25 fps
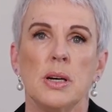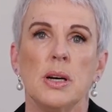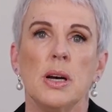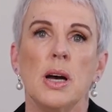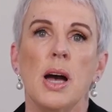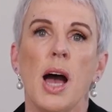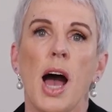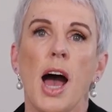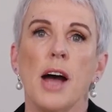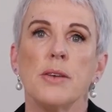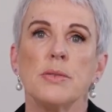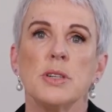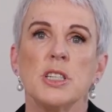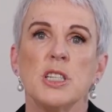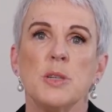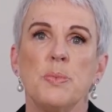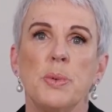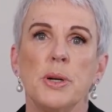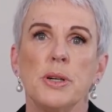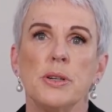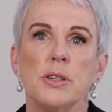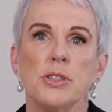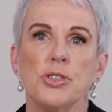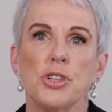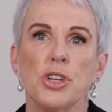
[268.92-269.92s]
A
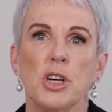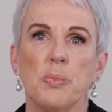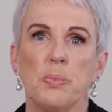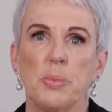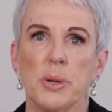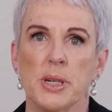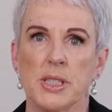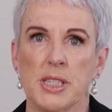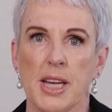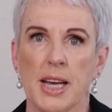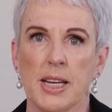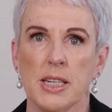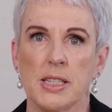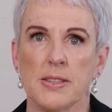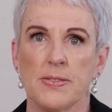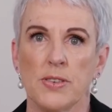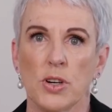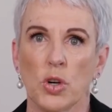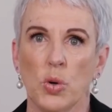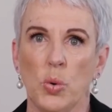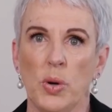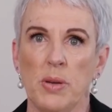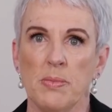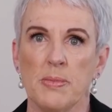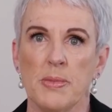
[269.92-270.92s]
respiratory protective
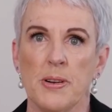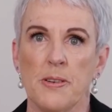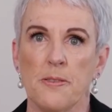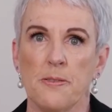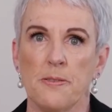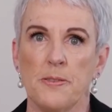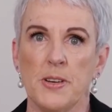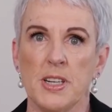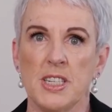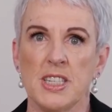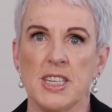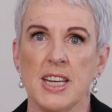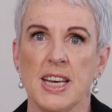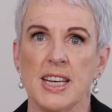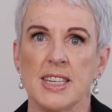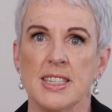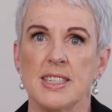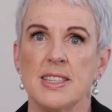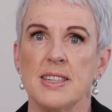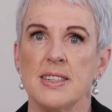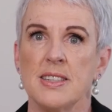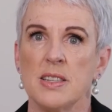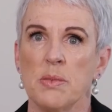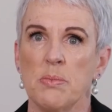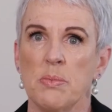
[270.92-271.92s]
equipment fit test
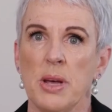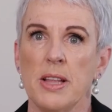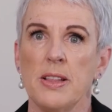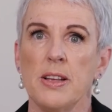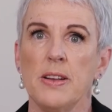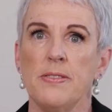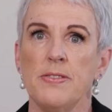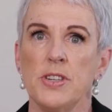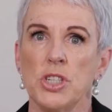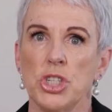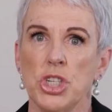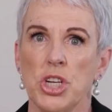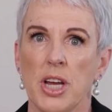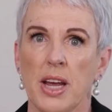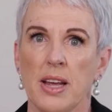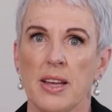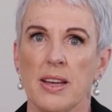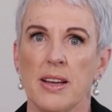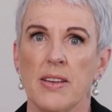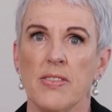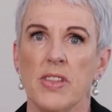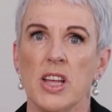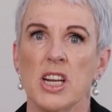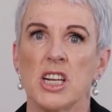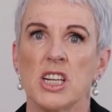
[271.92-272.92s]
is a method for
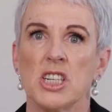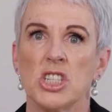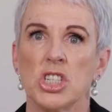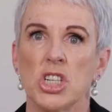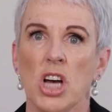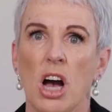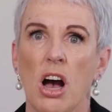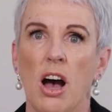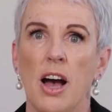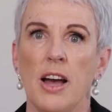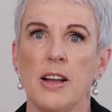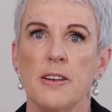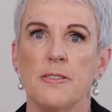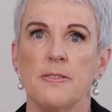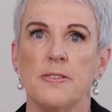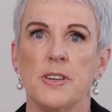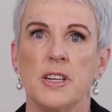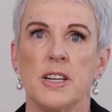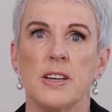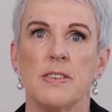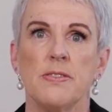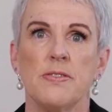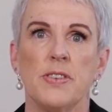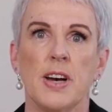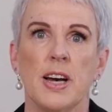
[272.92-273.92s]
checking that a
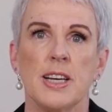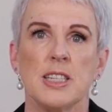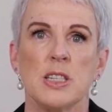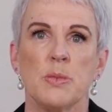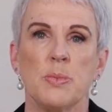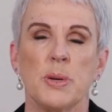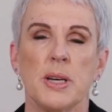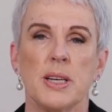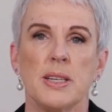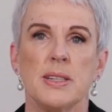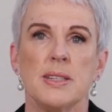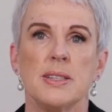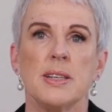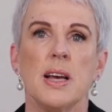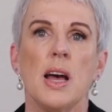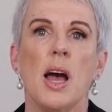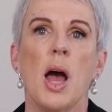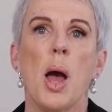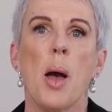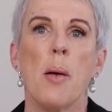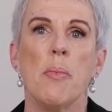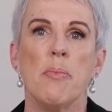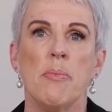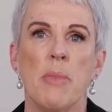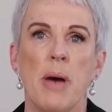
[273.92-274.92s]
tight-fitting facepiece
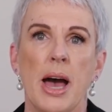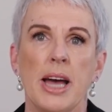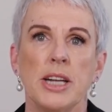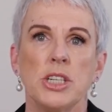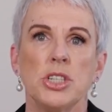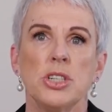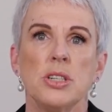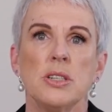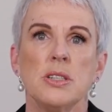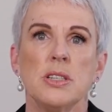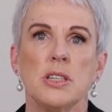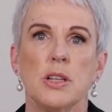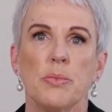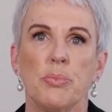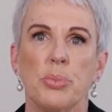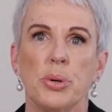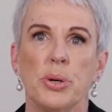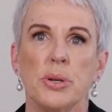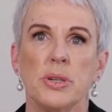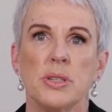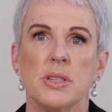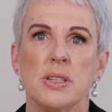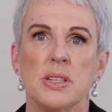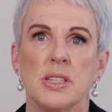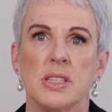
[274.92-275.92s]
matches the
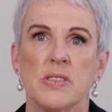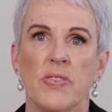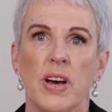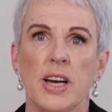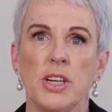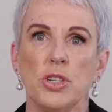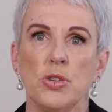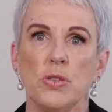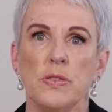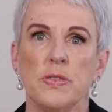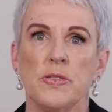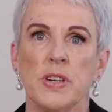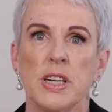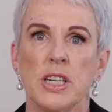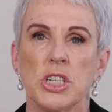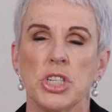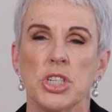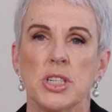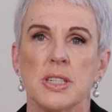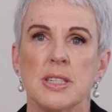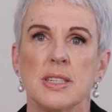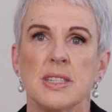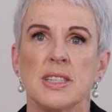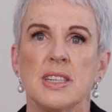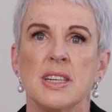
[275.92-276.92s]
person's facial
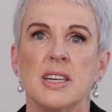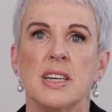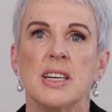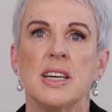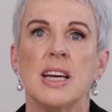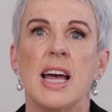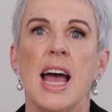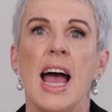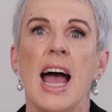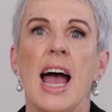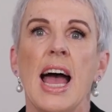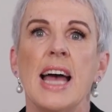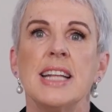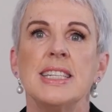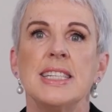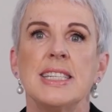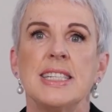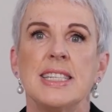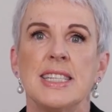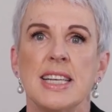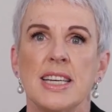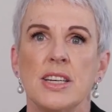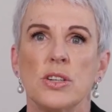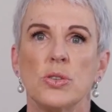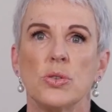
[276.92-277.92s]
features and
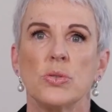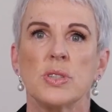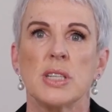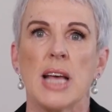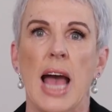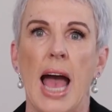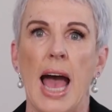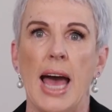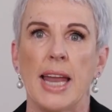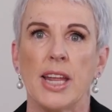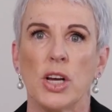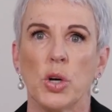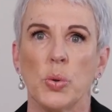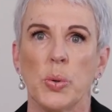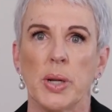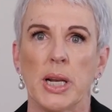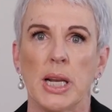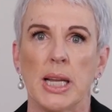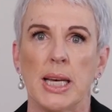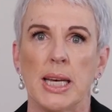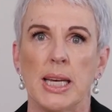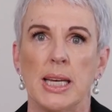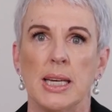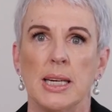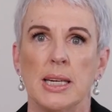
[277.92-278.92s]
seals adequately.